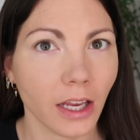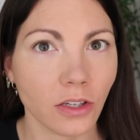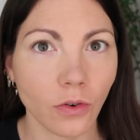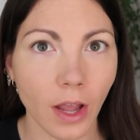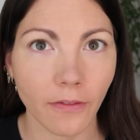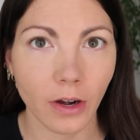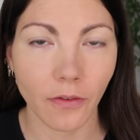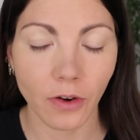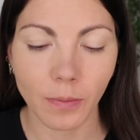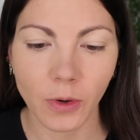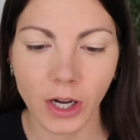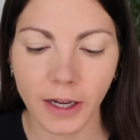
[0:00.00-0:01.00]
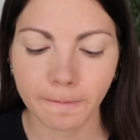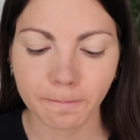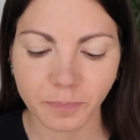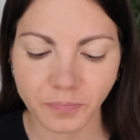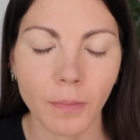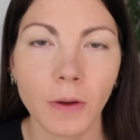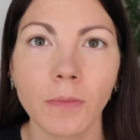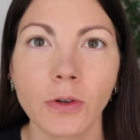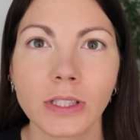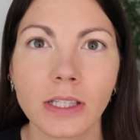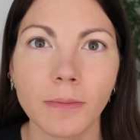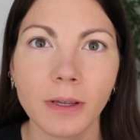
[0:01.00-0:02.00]
I don't have it every morning, but
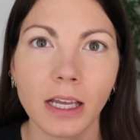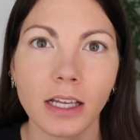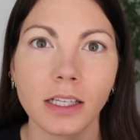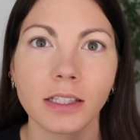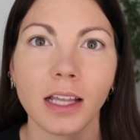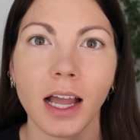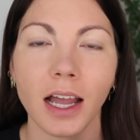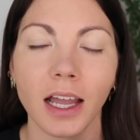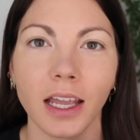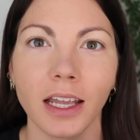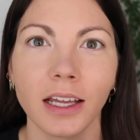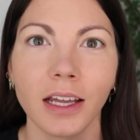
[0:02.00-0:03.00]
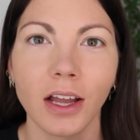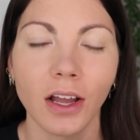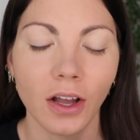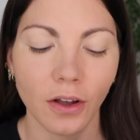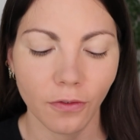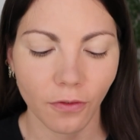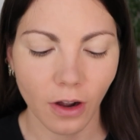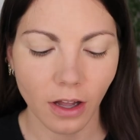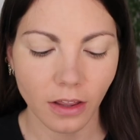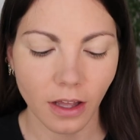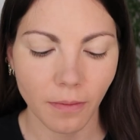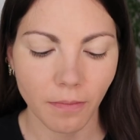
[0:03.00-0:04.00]
mostly because I
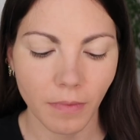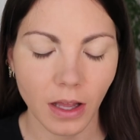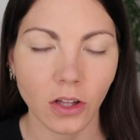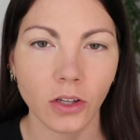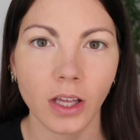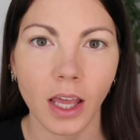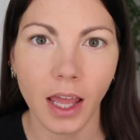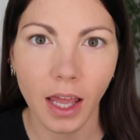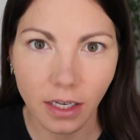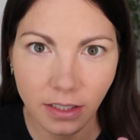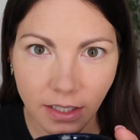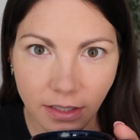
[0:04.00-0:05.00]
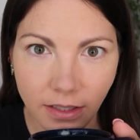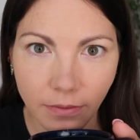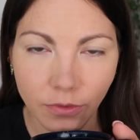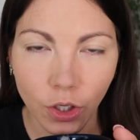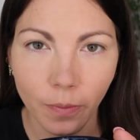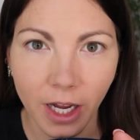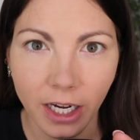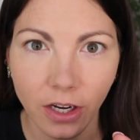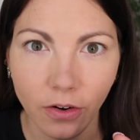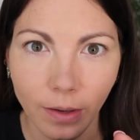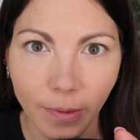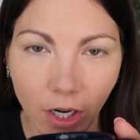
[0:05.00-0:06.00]
froth up milk and some Chobani
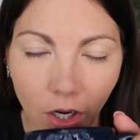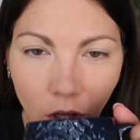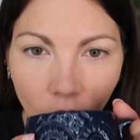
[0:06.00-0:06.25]
creamer.